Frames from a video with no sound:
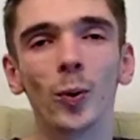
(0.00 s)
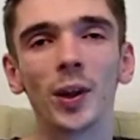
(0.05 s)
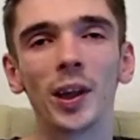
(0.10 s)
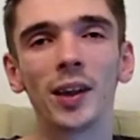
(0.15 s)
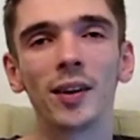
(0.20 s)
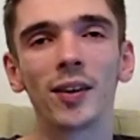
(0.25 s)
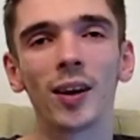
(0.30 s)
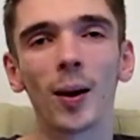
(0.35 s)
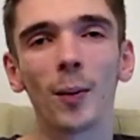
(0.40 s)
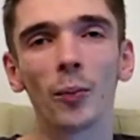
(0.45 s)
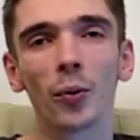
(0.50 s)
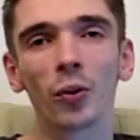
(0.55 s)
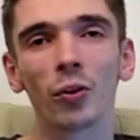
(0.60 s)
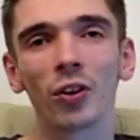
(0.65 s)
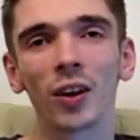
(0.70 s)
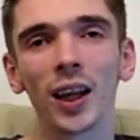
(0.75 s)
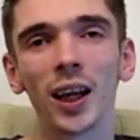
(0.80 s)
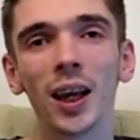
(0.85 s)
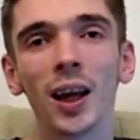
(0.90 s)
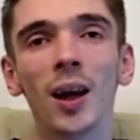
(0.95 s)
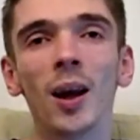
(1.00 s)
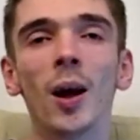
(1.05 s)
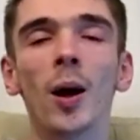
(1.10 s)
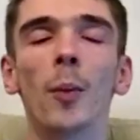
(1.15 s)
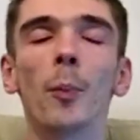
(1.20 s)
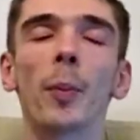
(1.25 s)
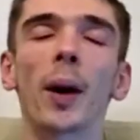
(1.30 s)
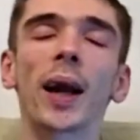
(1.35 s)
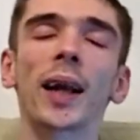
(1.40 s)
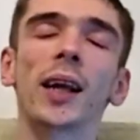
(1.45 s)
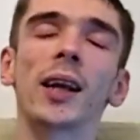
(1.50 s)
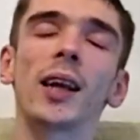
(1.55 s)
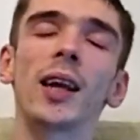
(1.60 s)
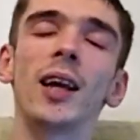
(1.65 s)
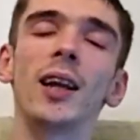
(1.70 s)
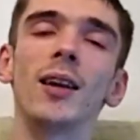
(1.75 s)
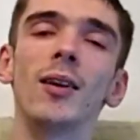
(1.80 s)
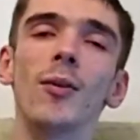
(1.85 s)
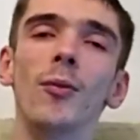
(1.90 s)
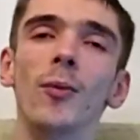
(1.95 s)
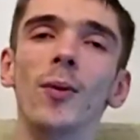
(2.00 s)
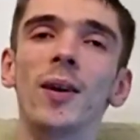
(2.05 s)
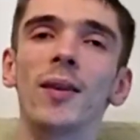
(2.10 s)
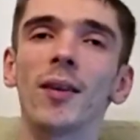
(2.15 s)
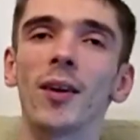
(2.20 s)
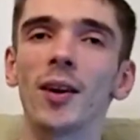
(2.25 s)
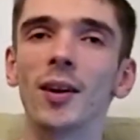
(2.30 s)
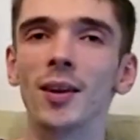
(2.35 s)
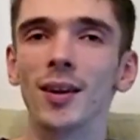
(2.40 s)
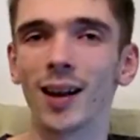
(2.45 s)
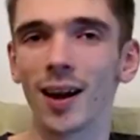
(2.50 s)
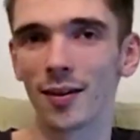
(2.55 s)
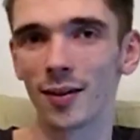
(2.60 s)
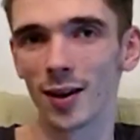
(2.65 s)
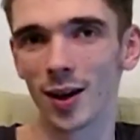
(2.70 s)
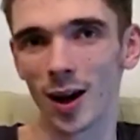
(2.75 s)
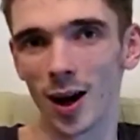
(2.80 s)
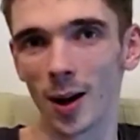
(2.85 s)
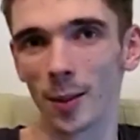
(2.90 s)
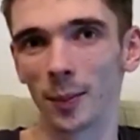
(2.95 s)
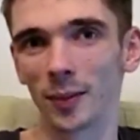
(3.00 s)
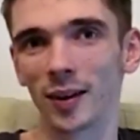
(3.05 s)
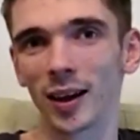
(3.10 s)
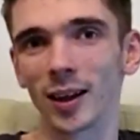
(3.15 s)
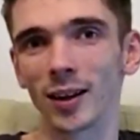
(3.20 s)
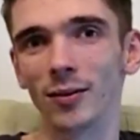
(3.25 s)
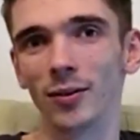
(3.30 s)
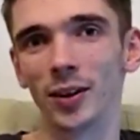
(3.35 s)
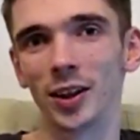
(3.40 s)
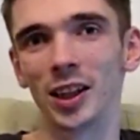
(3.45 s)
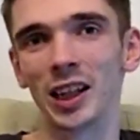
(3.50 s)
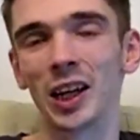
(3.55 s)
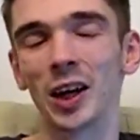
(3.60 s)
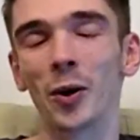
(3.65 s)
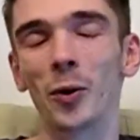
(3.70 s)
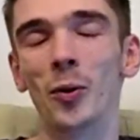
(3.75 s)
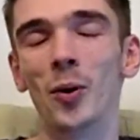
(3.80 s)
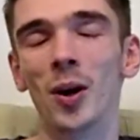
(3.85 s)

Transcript: nintenbruce here, back again with another update video.